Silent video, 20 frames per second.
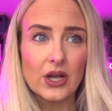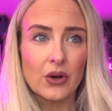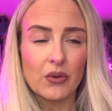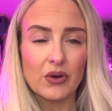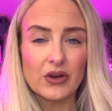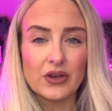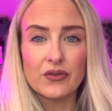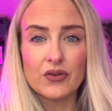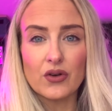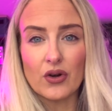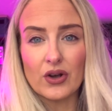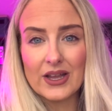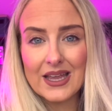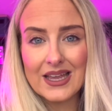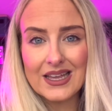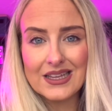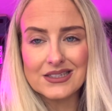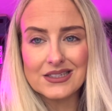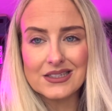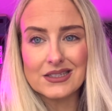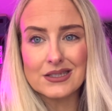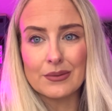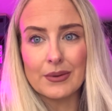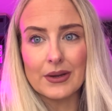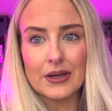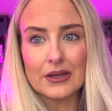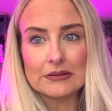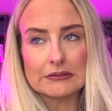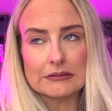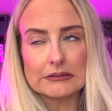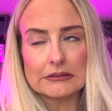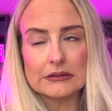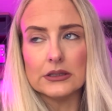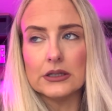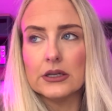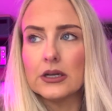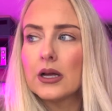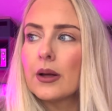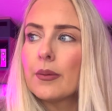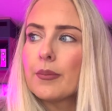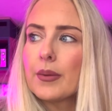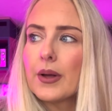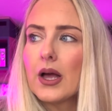when you've got kids it's a bit, oh. but